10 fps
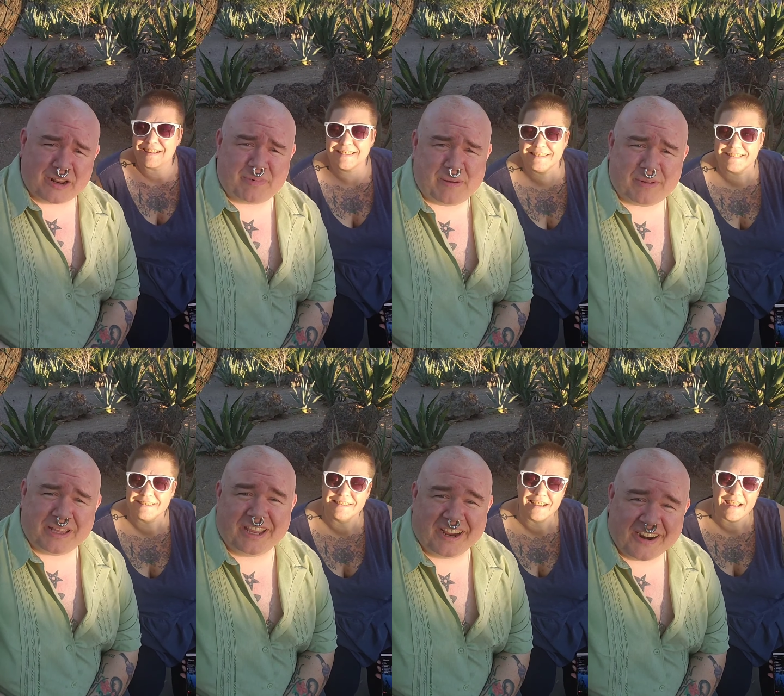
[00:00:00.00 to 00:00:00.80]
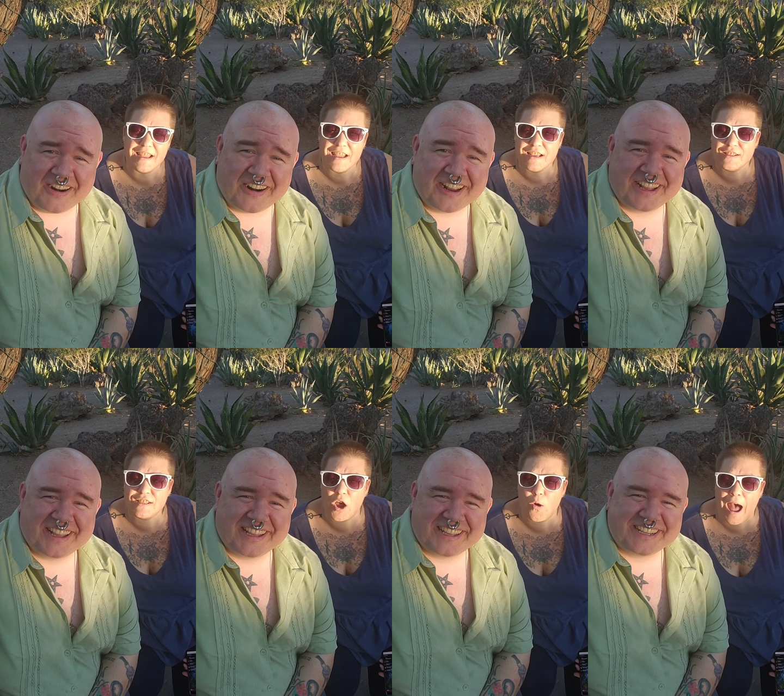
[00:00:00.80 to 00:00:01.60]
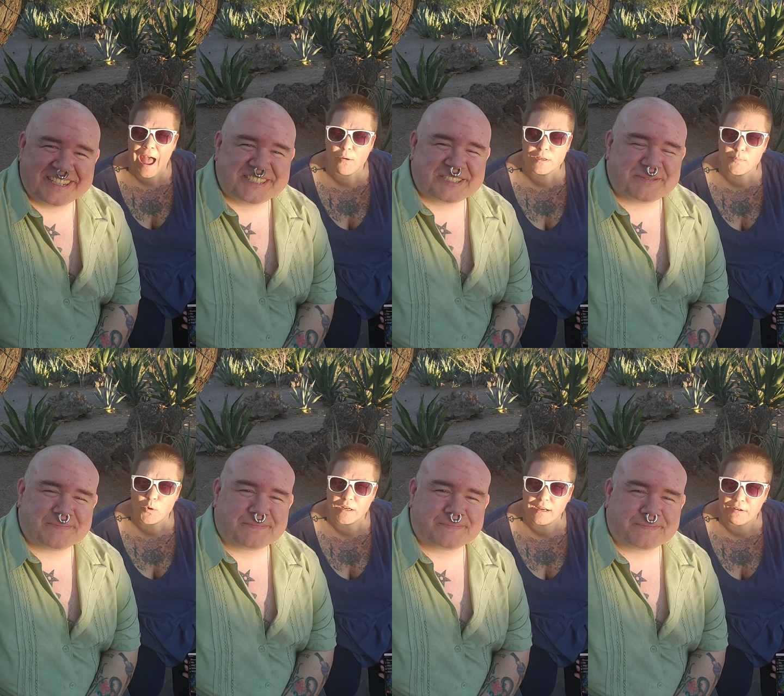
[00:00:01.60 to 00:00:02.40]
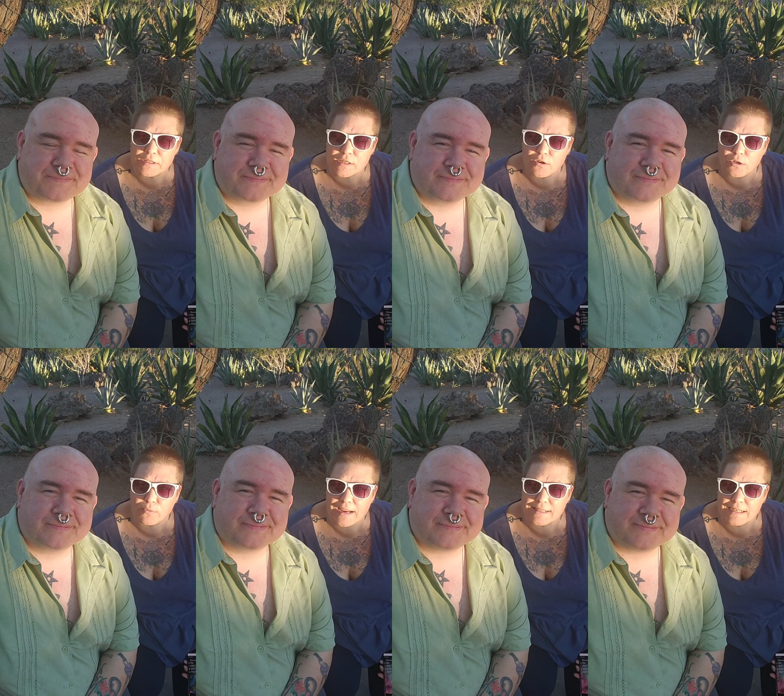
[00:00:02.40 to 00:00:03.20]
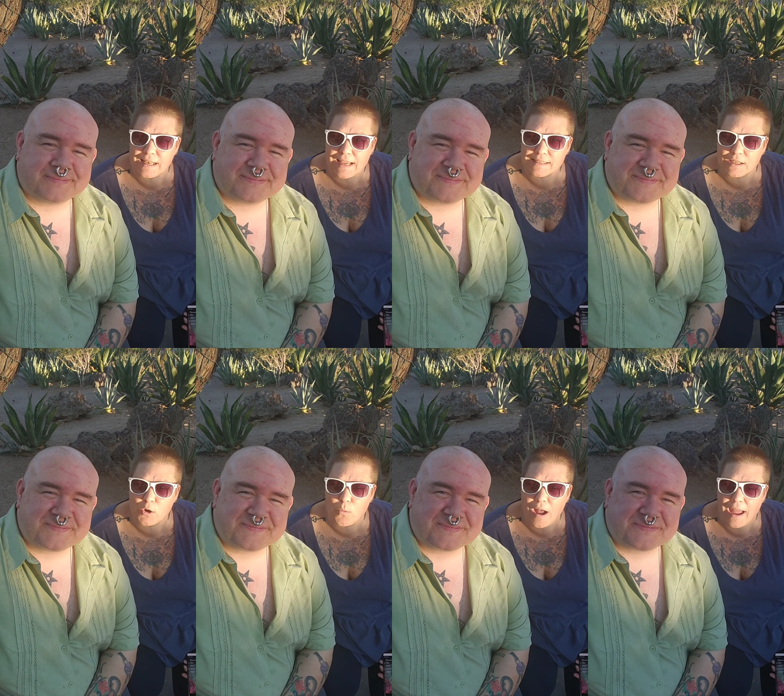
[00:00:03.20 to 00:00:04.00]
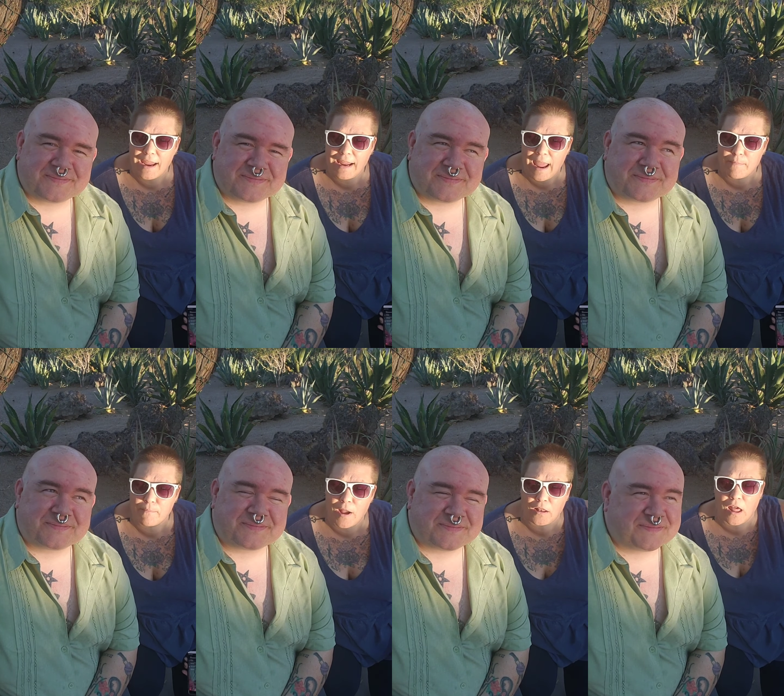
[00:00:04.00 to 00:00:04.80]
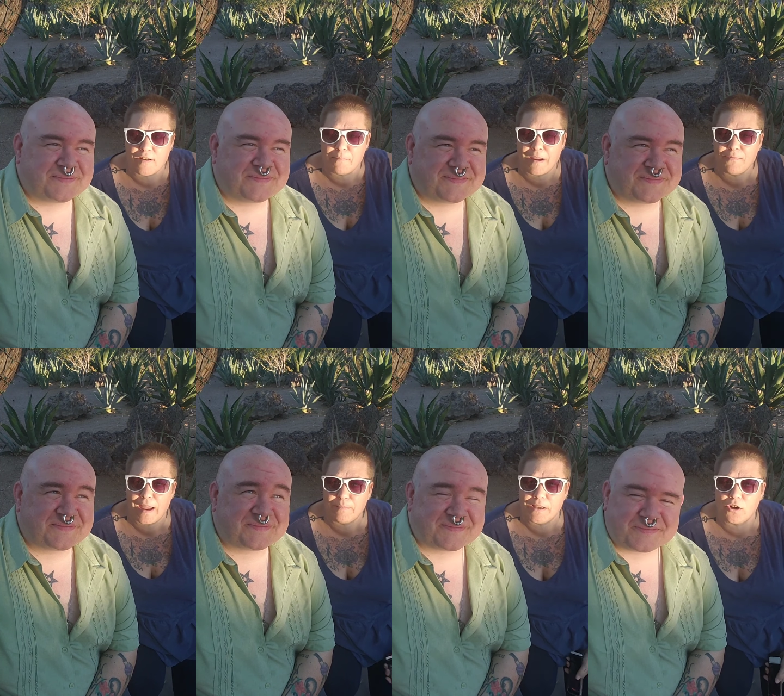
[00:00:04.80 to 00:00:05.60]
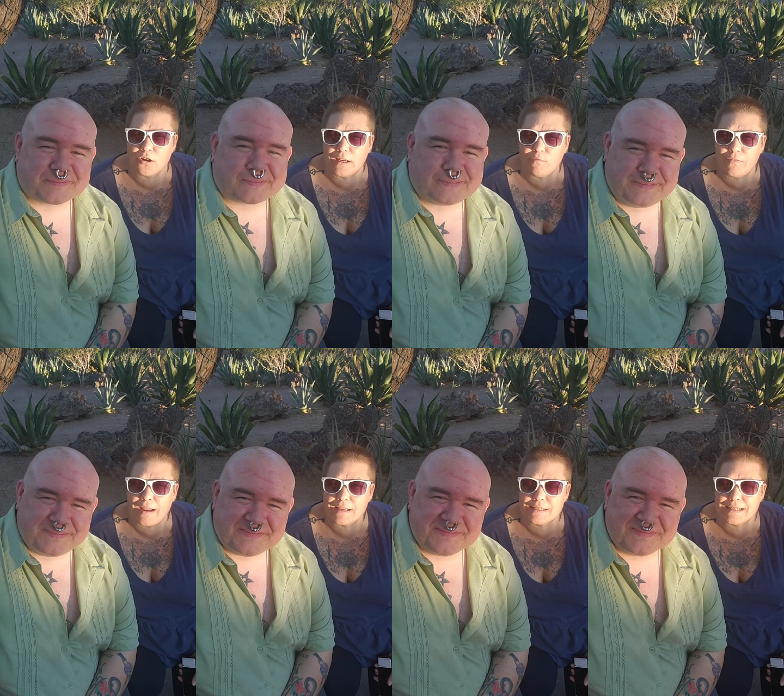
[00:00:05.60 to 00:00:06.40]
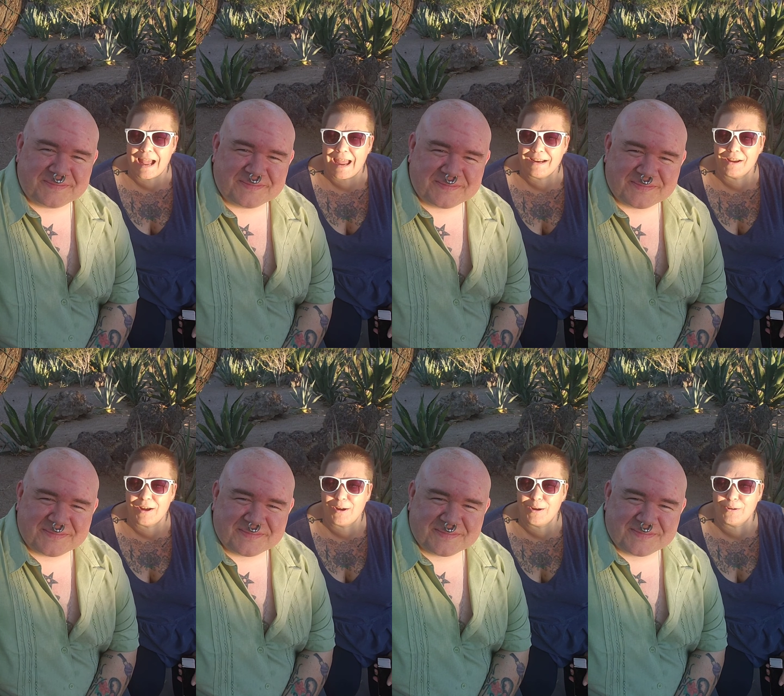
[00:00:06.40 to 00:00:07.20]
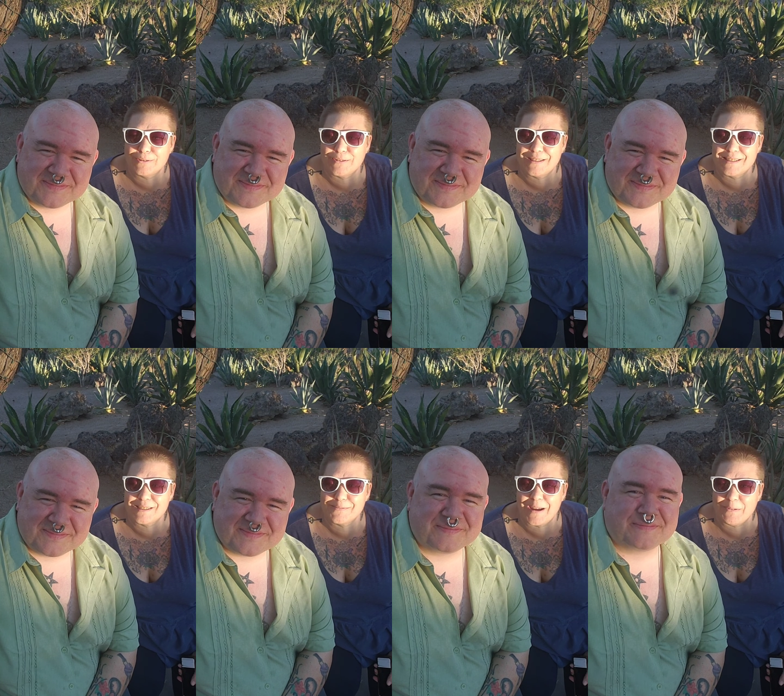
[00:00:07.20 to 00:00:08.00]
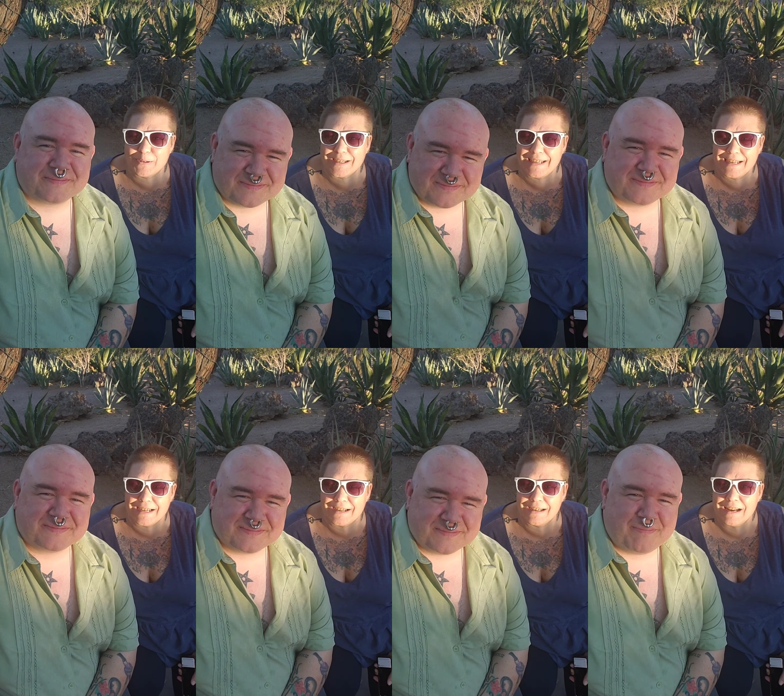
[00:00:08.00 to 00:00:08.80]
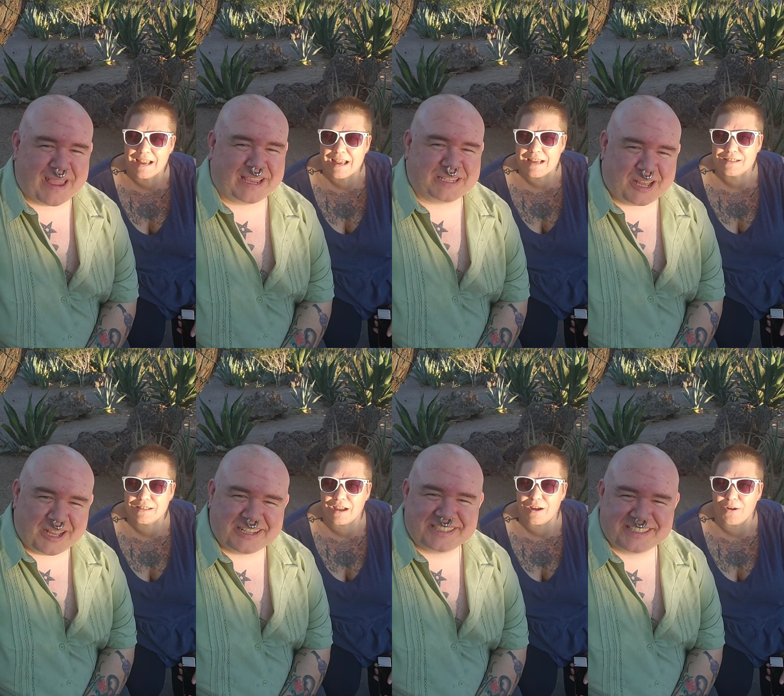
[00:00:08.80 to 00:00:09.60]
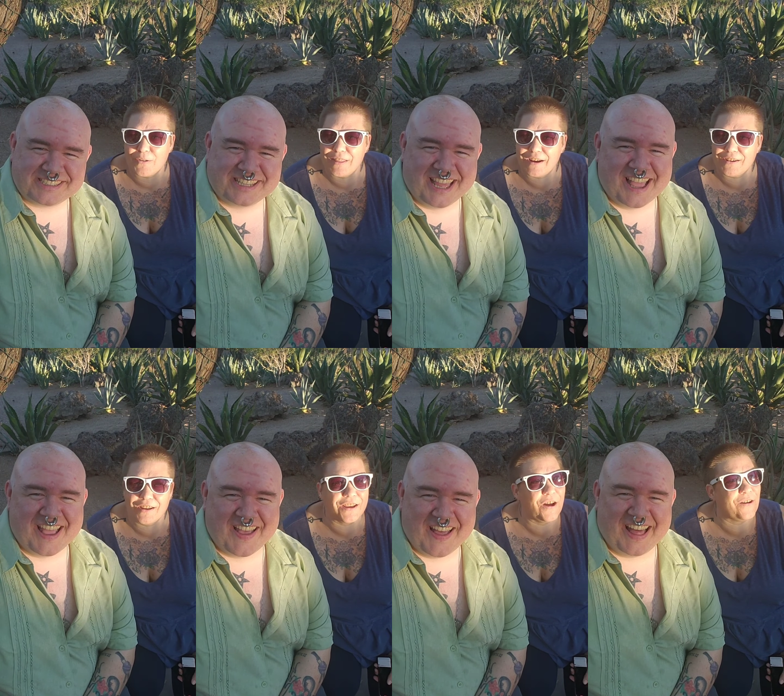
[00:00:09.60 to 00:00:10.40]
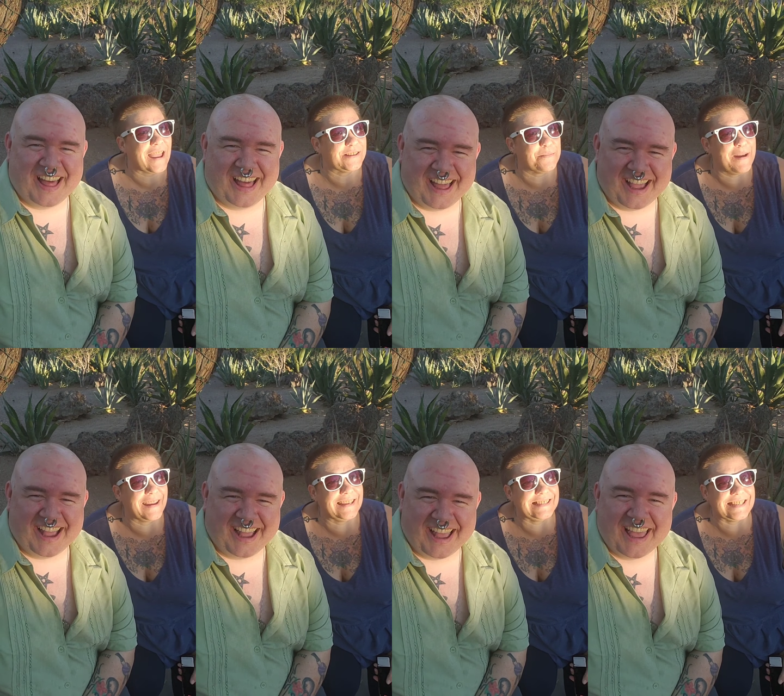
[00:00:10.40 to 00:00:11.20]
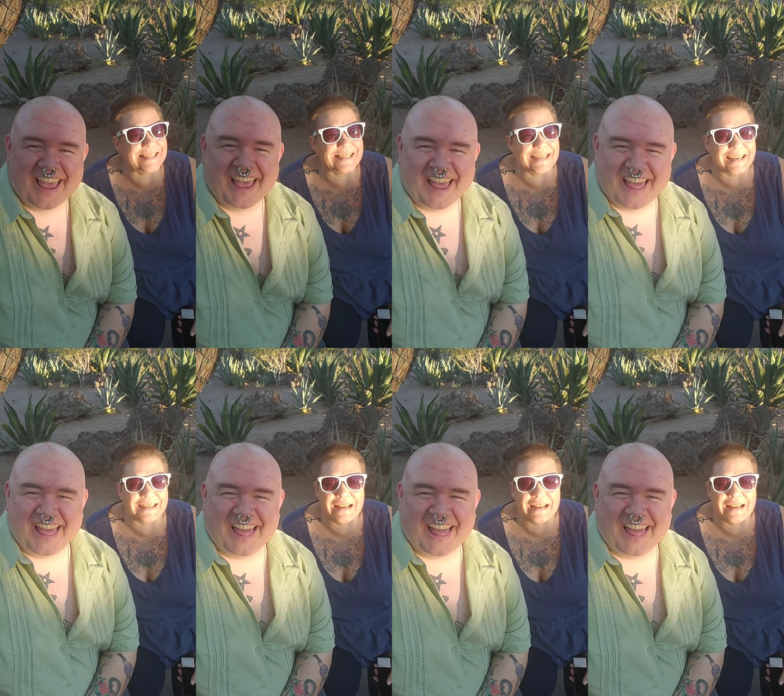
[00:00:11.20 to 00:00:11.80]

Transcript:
Speaker 1: of people here.
Speaker 2: So I was born in Arizona, raised in Alaska and Hawaii, and a lot of my family are in Vegas and Idaho. So this is why we're here. Peggy saw it. So there you go. Okay, so Peggy did see it.